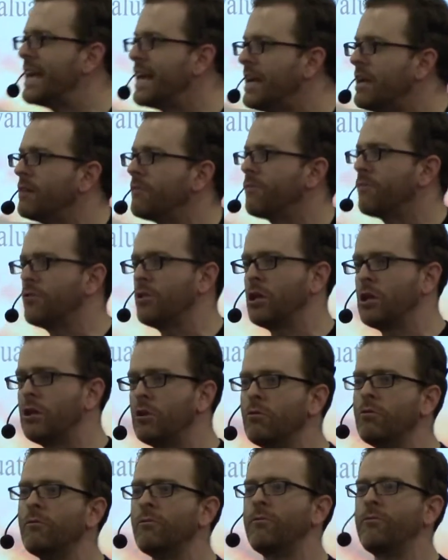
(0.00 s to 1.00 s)
it for the
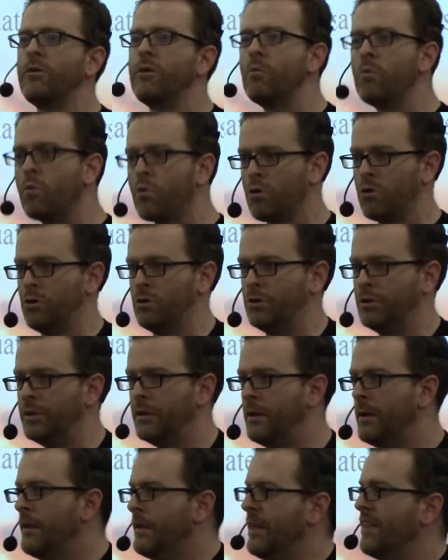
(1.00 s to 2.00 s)
gluten-free world,
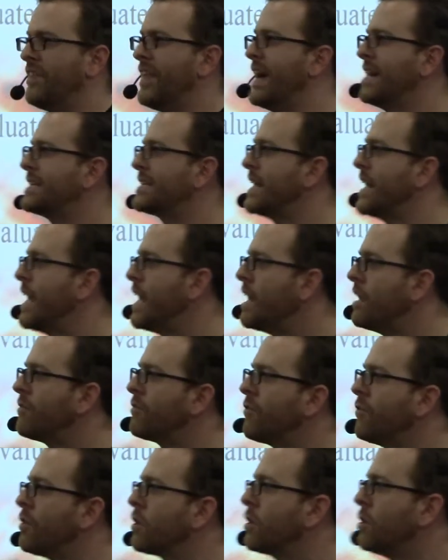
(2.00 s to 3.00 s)
that that's it for the